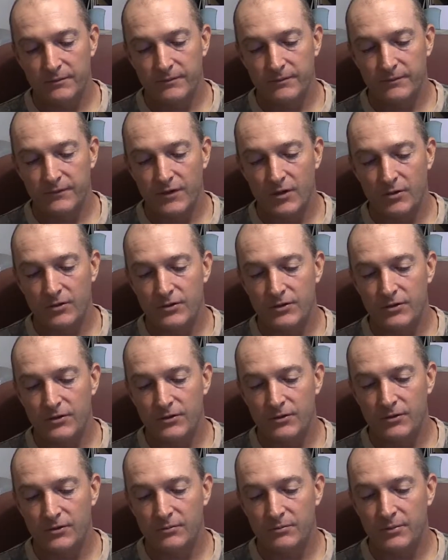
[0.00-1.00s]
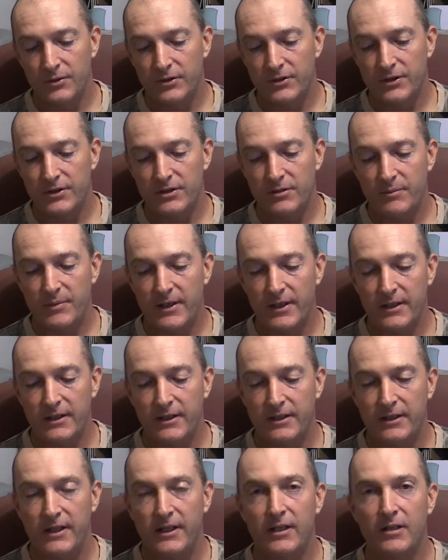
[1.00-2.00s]
folks to participate
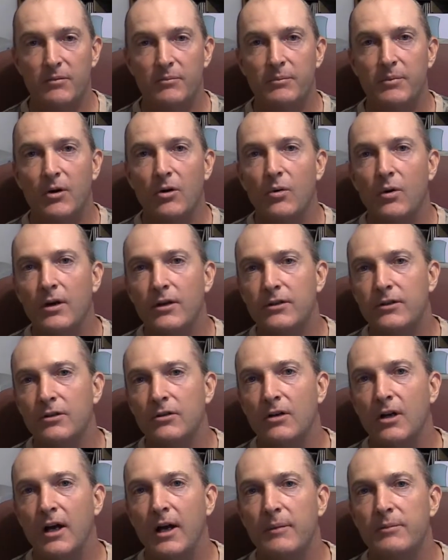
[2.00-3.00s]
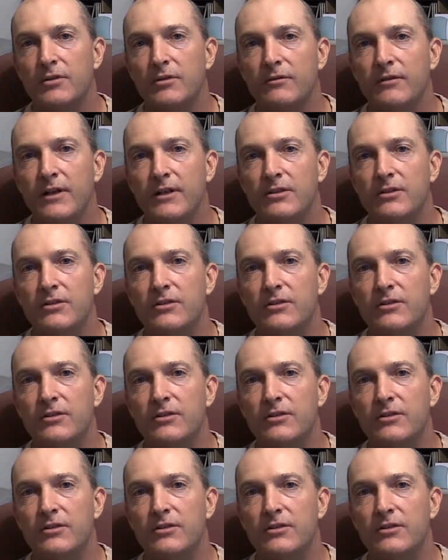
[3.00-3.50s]
in a Bowhunter Observation